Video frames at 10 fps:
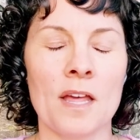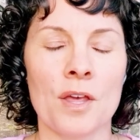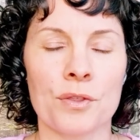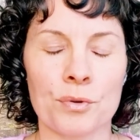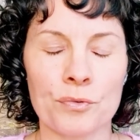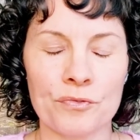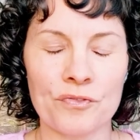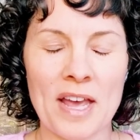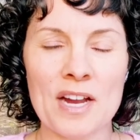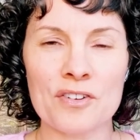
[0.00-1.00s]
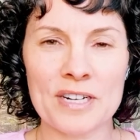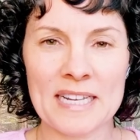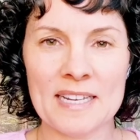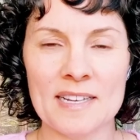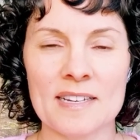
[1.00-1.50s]
through
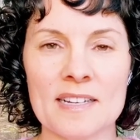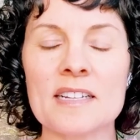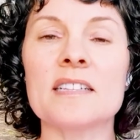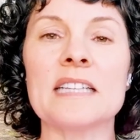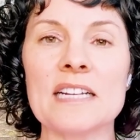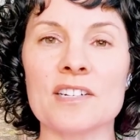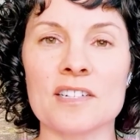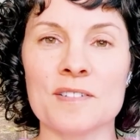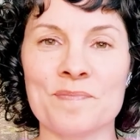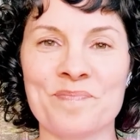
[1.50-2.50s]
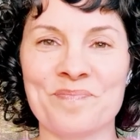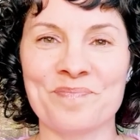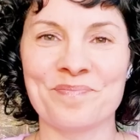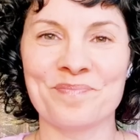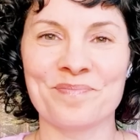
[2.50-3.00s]
very clear
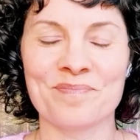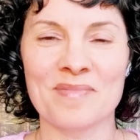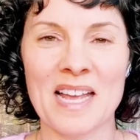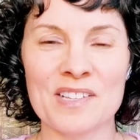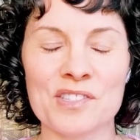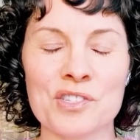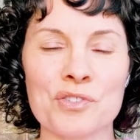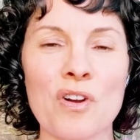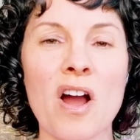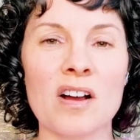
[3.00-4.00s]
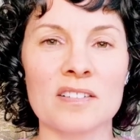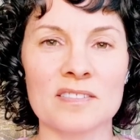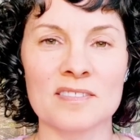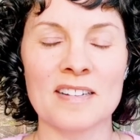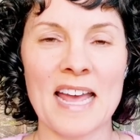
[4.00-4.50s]
and strong
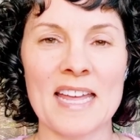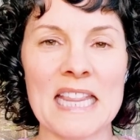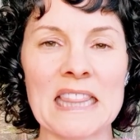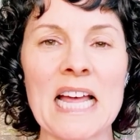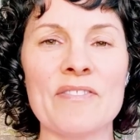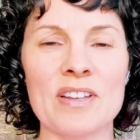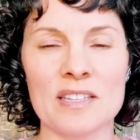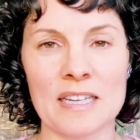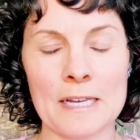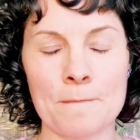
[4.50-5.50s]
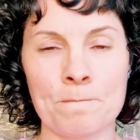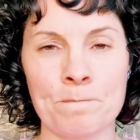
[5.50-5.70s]
and lovingly